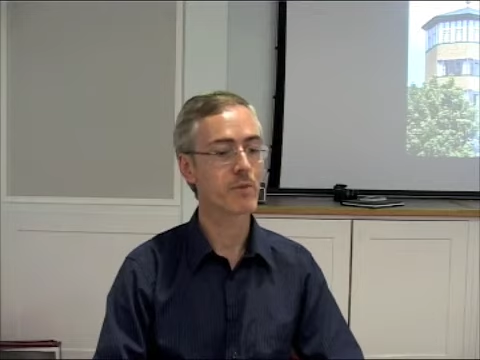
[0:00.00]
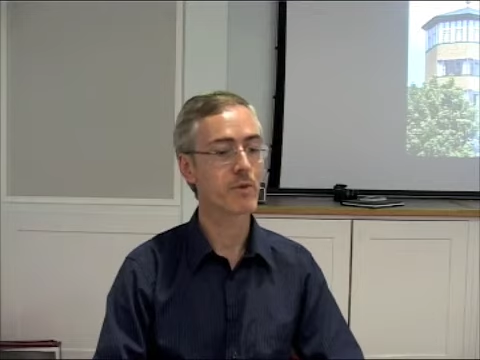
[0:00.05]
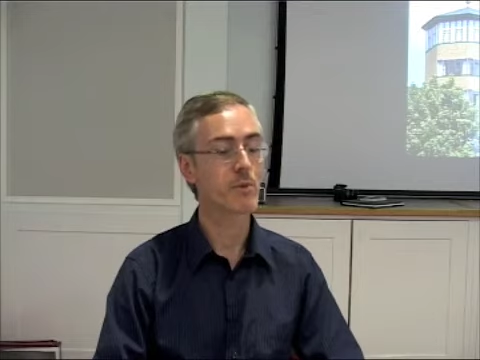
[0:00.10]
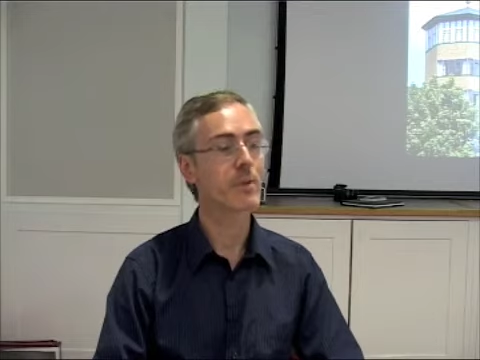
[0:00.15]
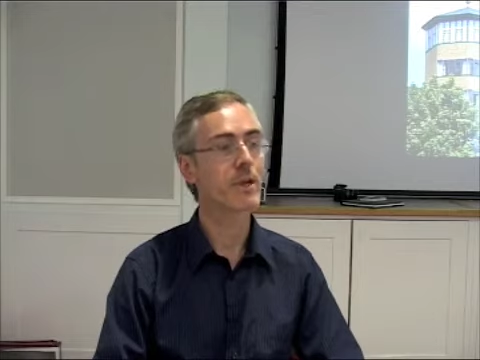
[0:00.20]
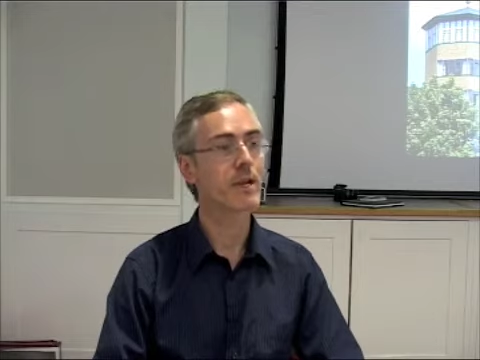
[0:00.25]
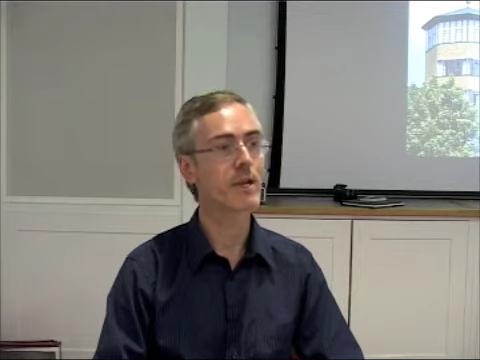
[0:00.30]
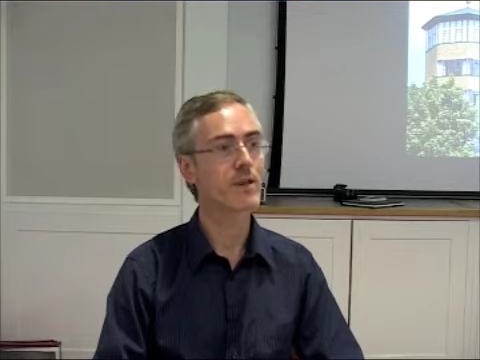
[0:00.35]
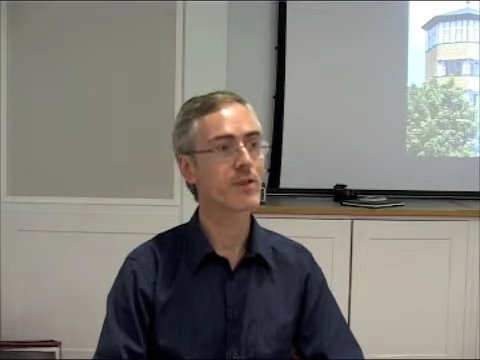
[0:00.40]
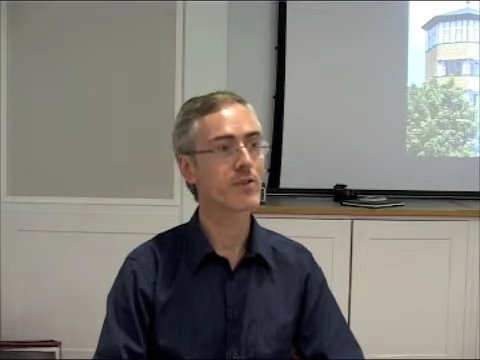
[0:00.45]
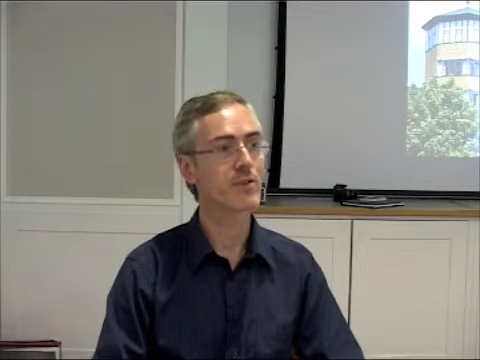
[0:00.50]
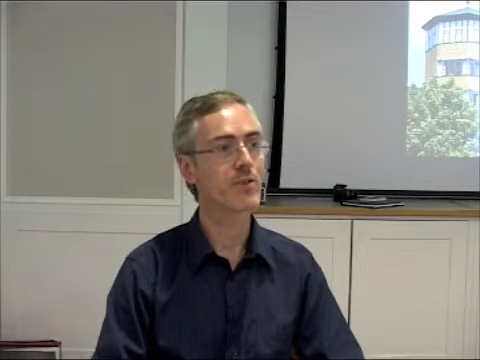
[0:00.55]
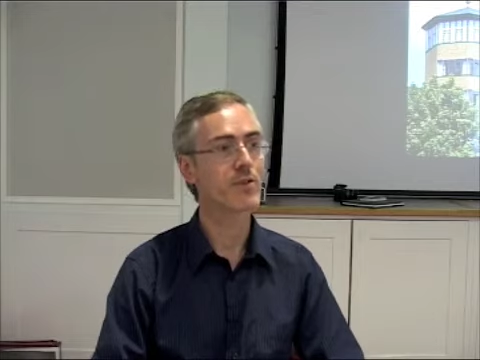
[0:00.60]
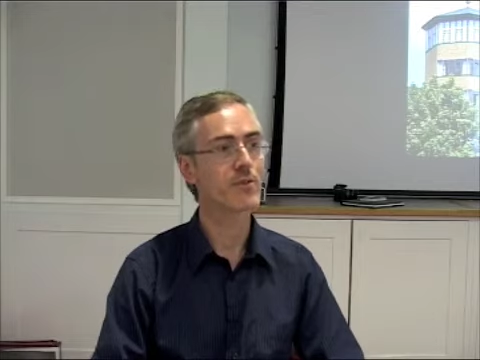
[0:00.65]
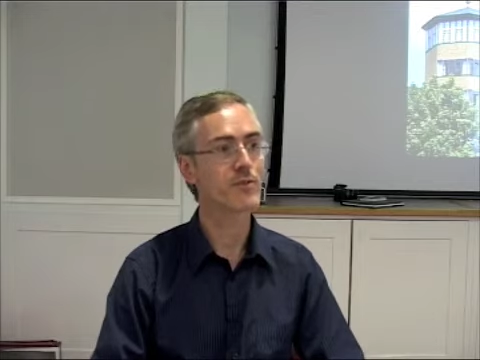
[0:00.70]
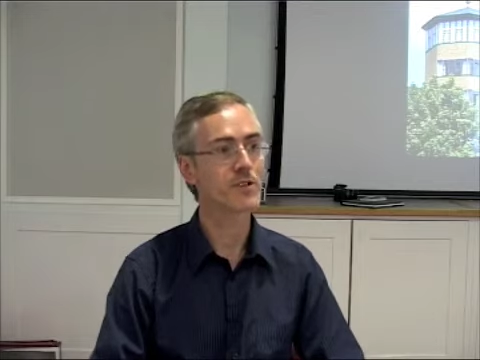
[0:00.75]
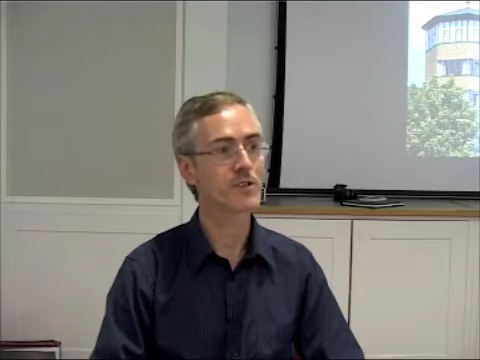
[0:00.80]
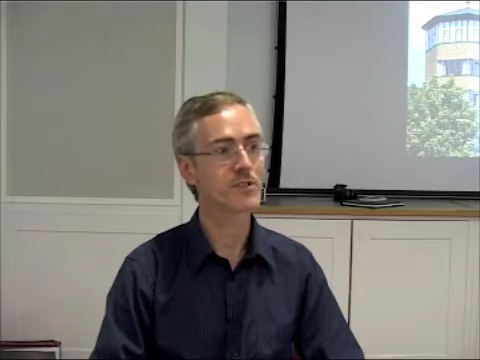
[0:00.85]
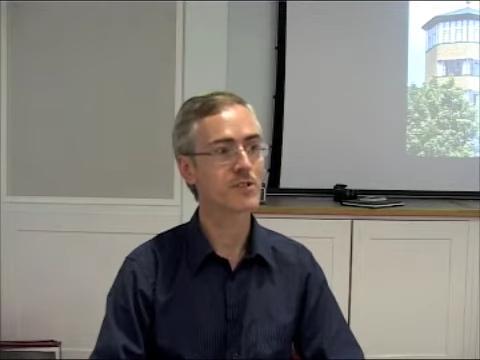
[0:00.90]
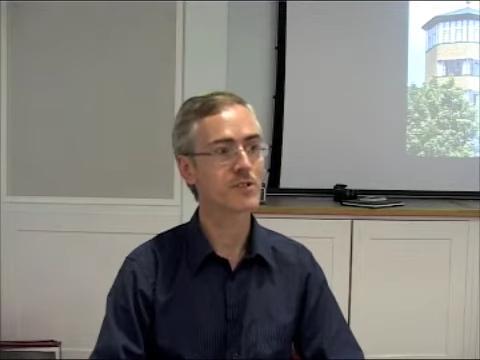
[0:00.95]
there being
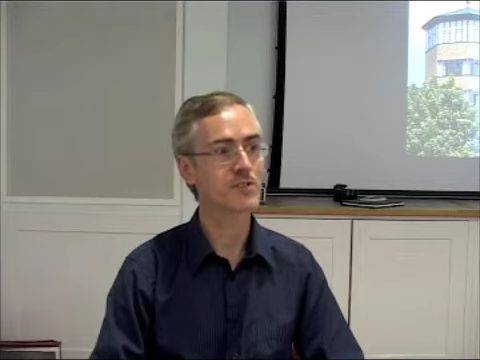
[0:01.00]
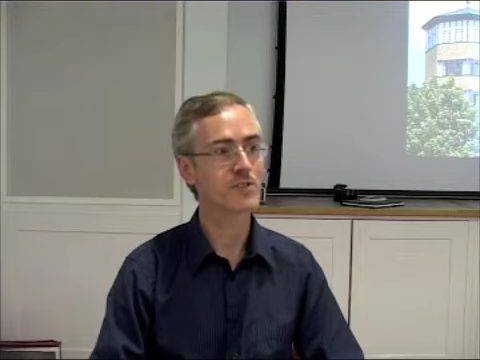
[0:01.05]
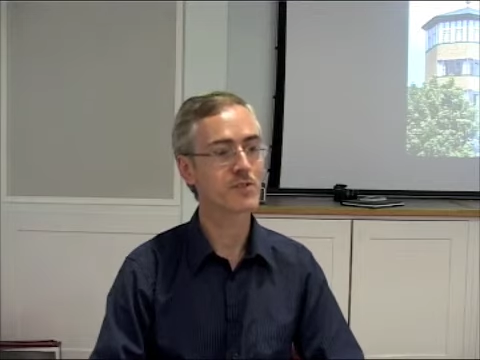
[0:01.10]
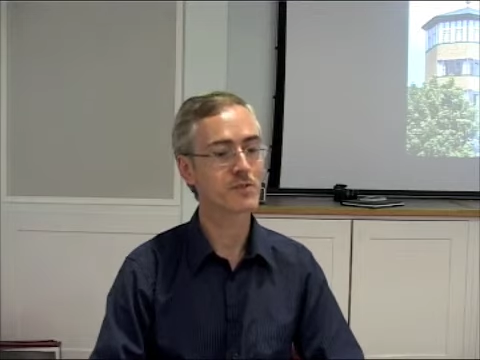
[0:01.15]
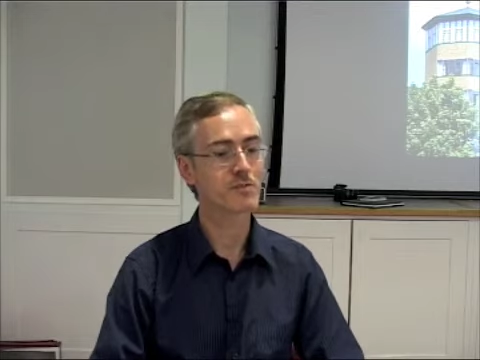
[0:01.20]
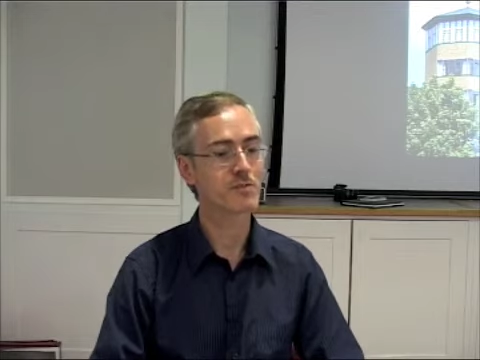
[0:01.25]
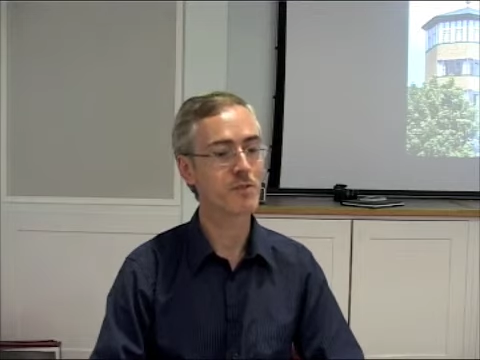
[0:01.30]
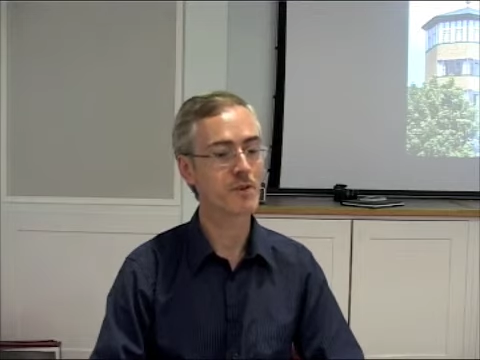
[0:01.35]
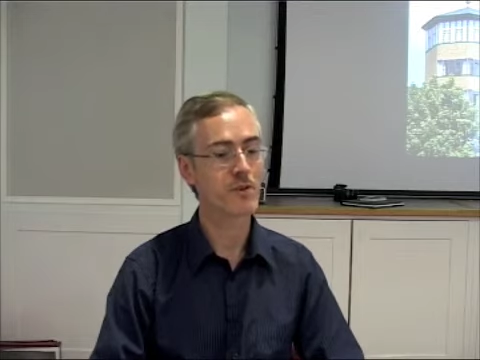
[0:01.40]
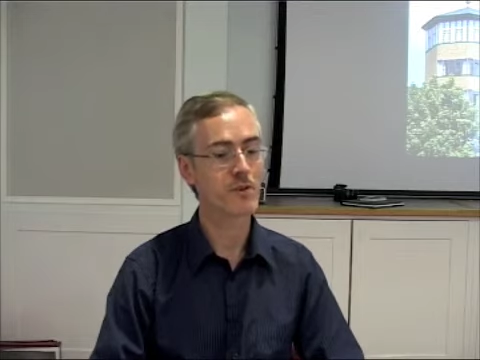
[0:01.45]
universes